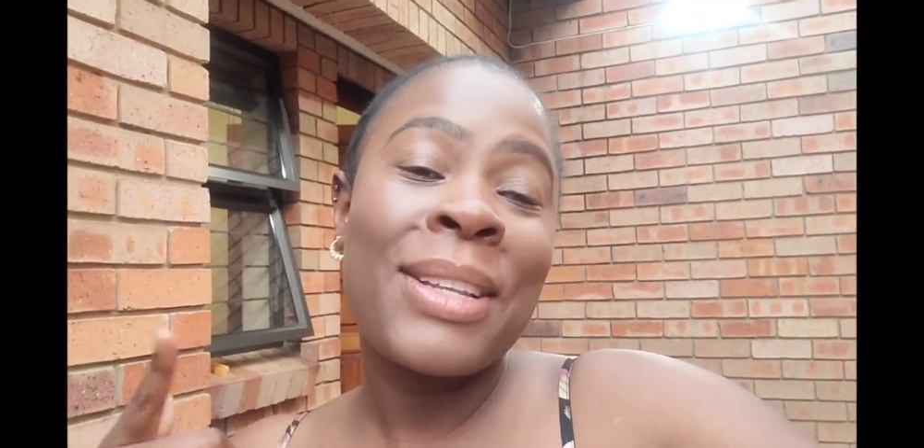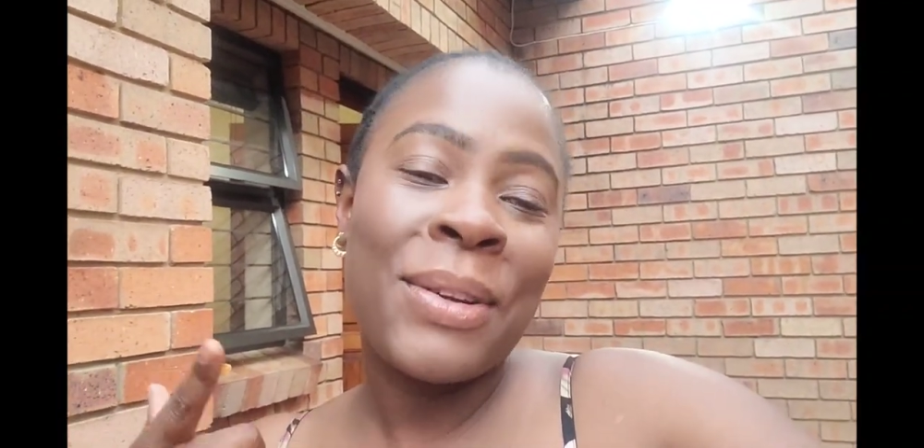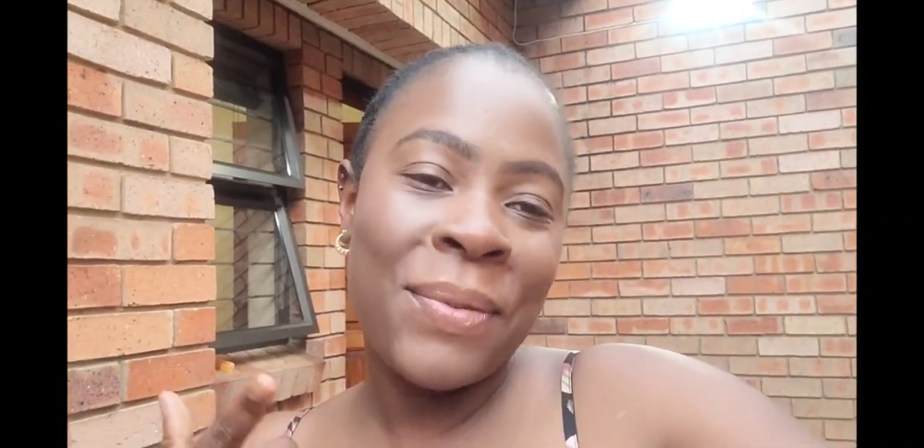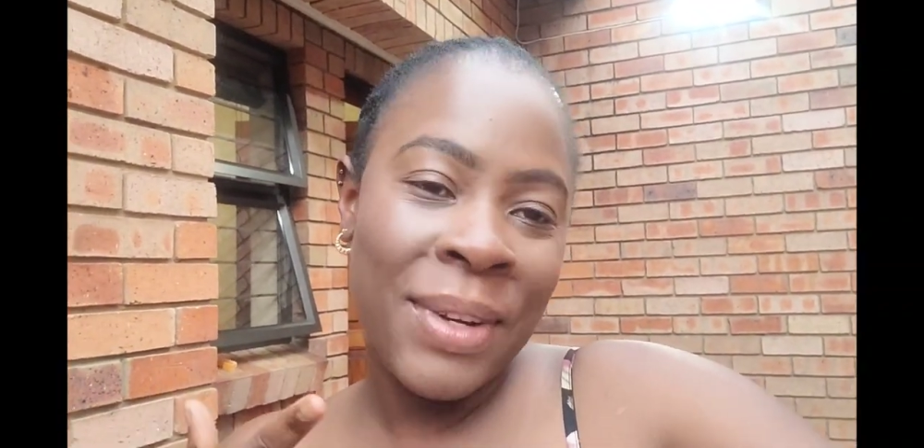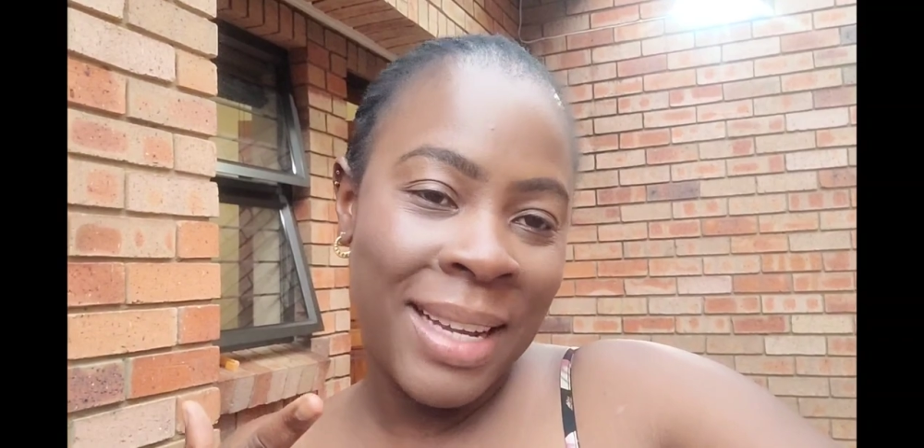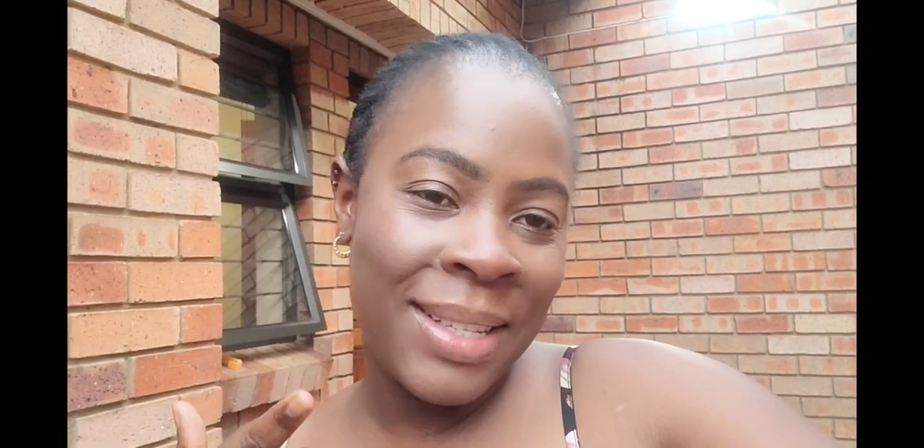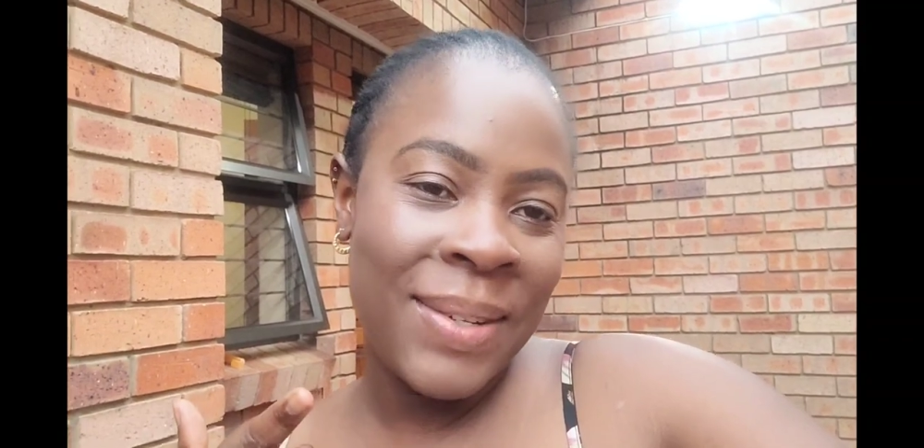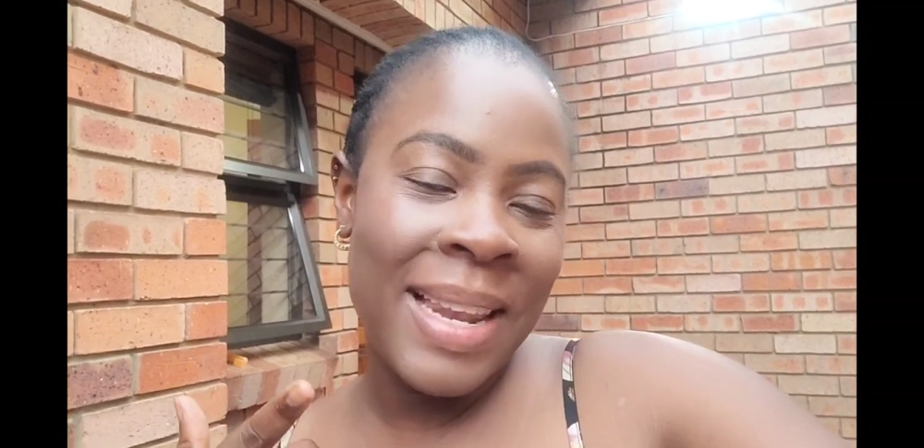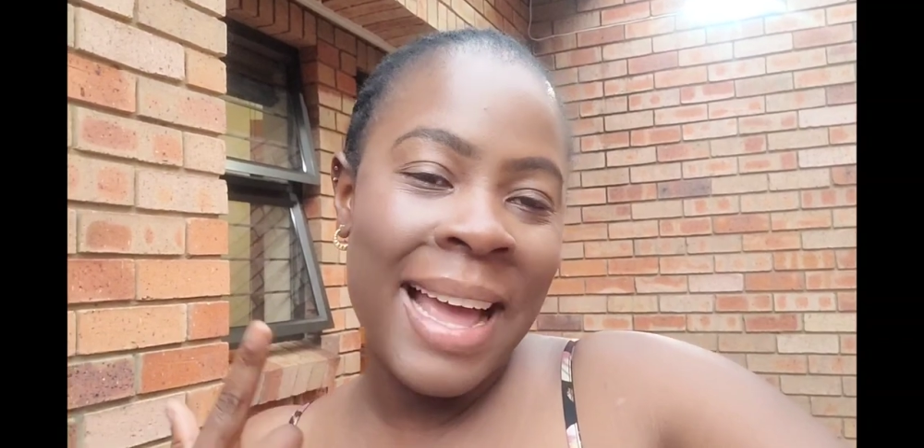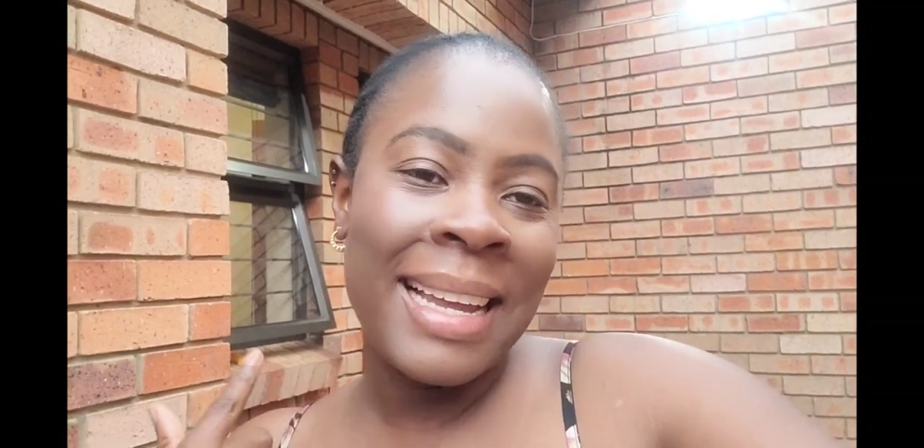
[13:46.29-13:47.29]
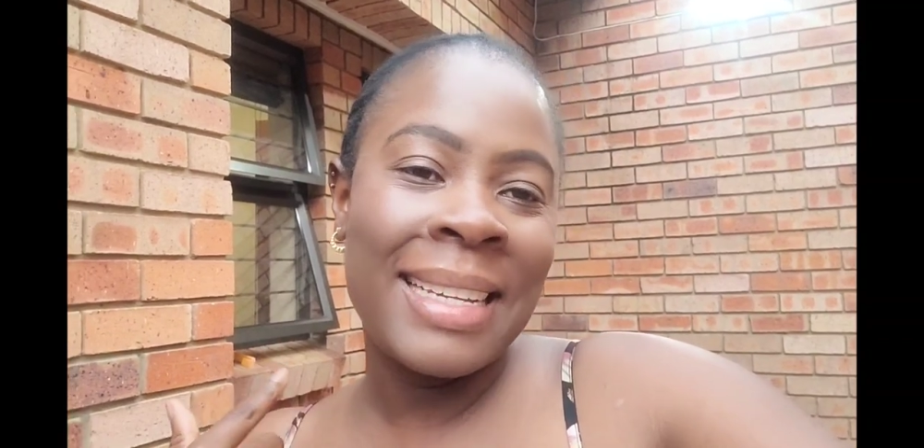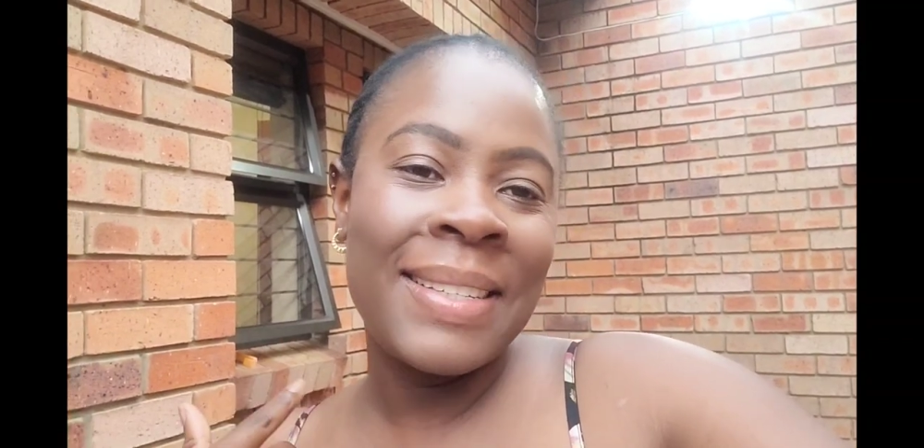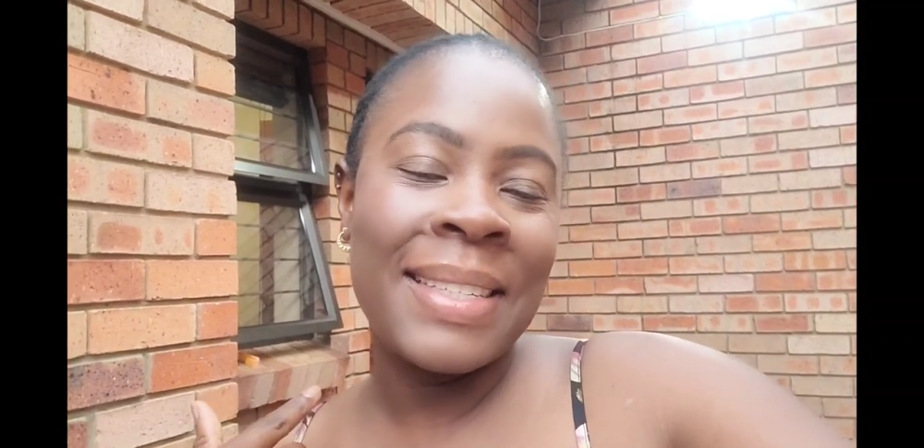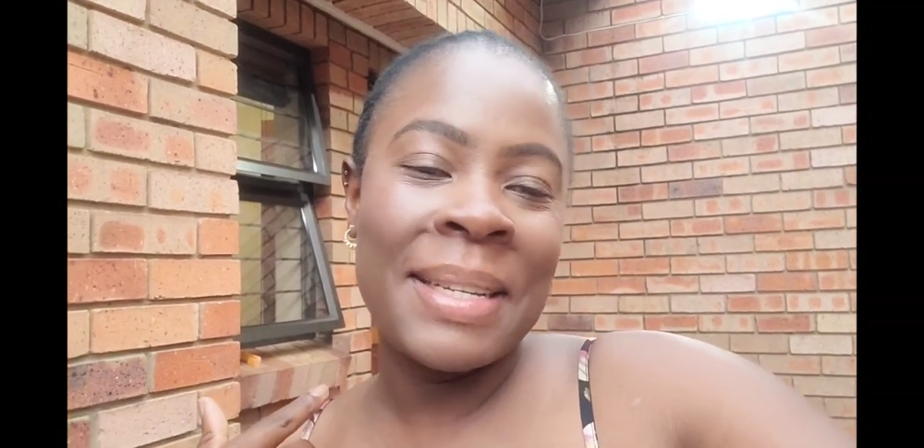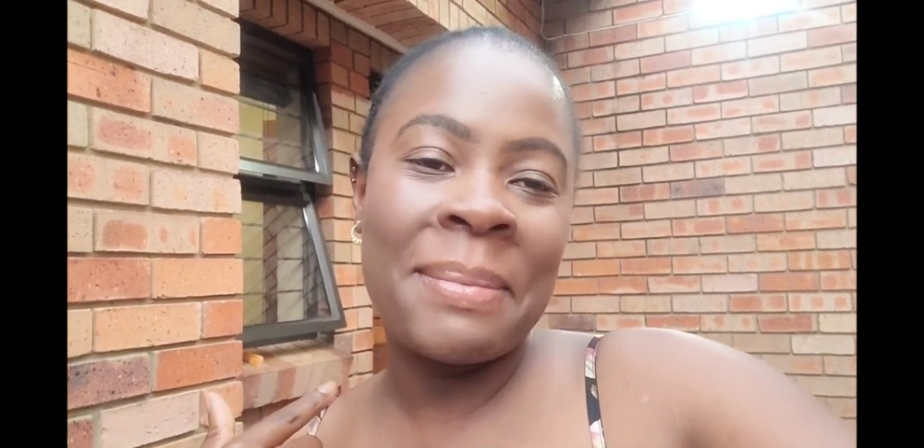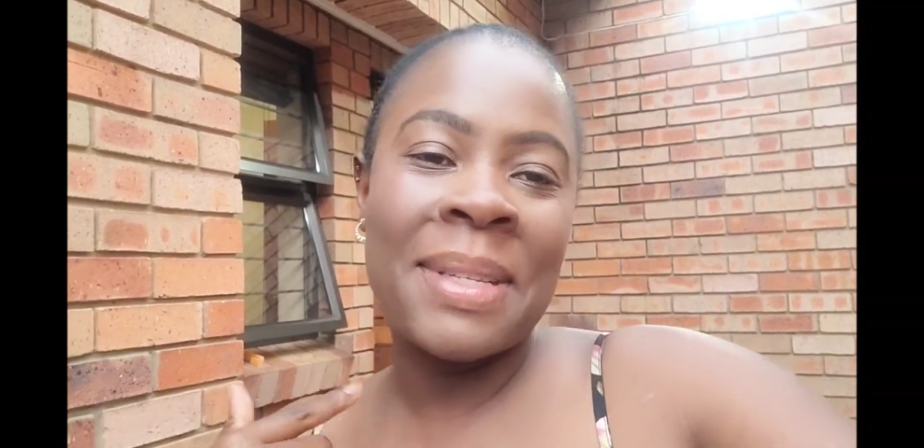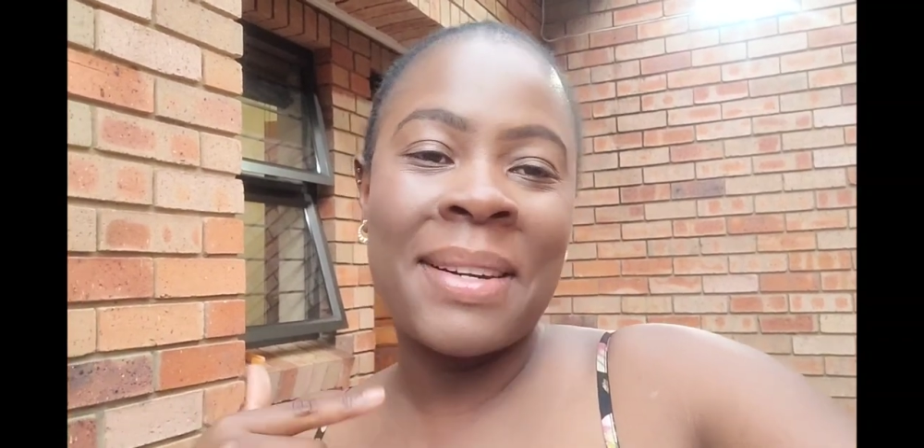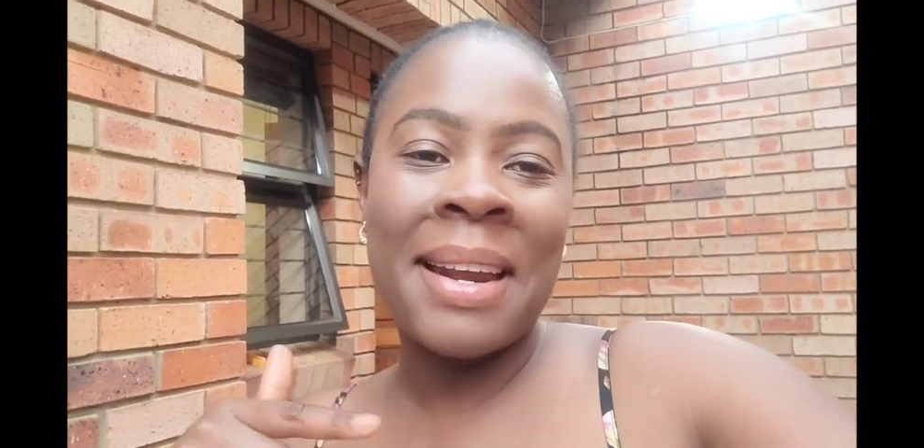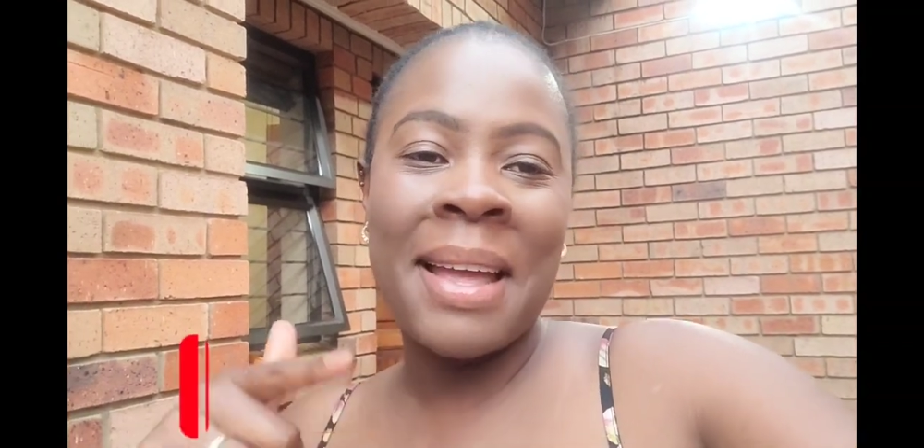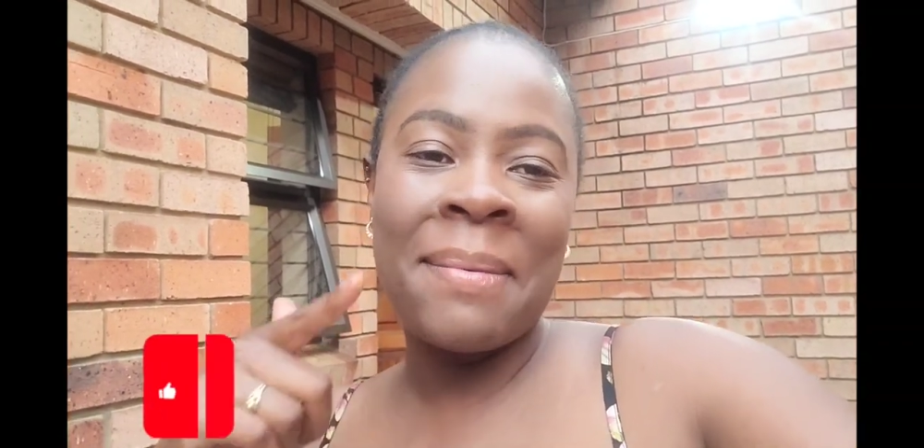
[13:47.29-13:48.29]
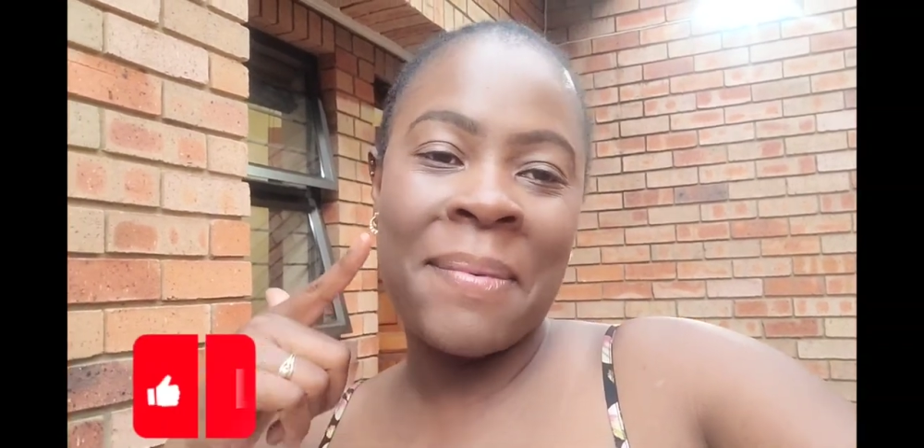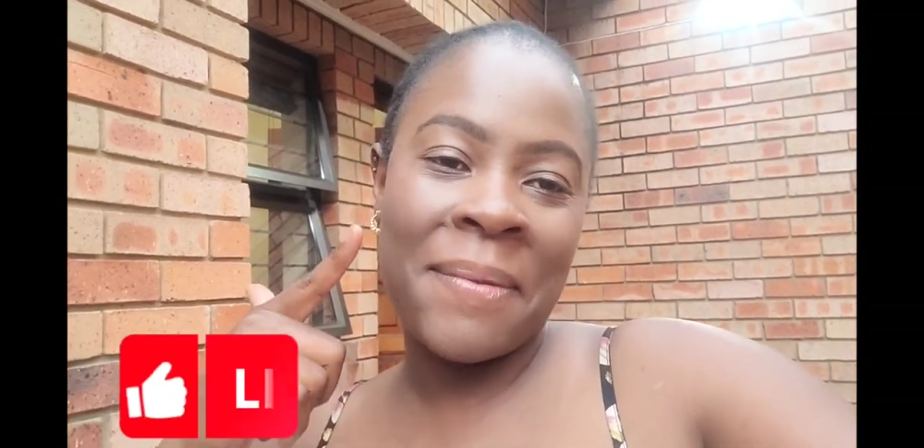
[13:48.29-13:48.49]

Don't forget to like and to subscribe.